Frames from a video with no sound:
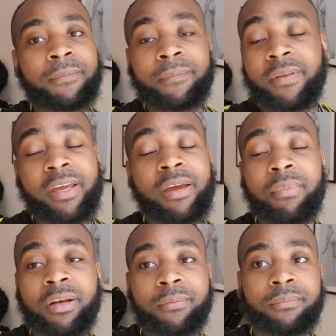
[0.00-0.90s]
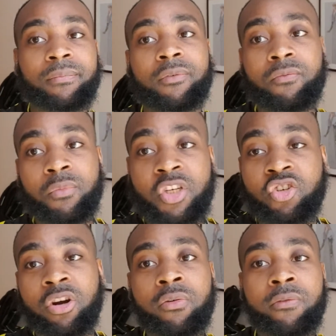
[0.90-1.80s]
yeah, man, we
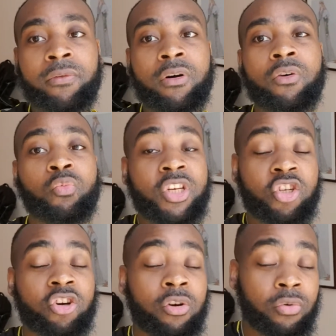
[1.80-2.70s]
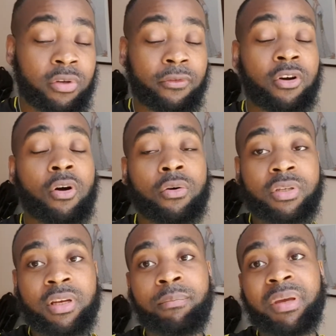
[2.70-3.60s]
struggled for we struggled for goals
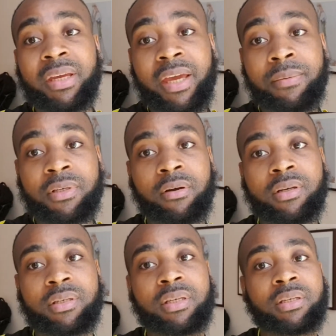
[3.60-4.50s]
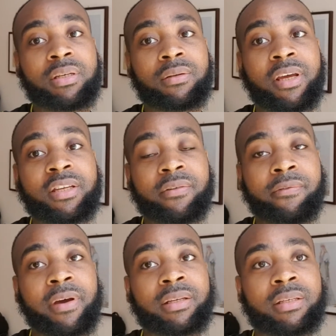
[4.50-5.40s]
in the big games last season. That's a
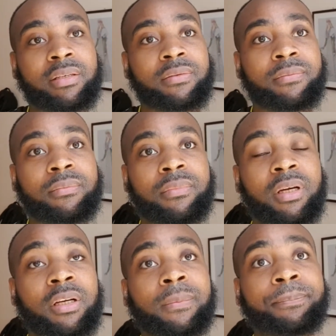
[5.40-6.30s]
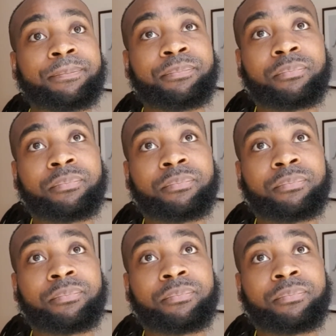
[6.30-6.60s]
fact. Um,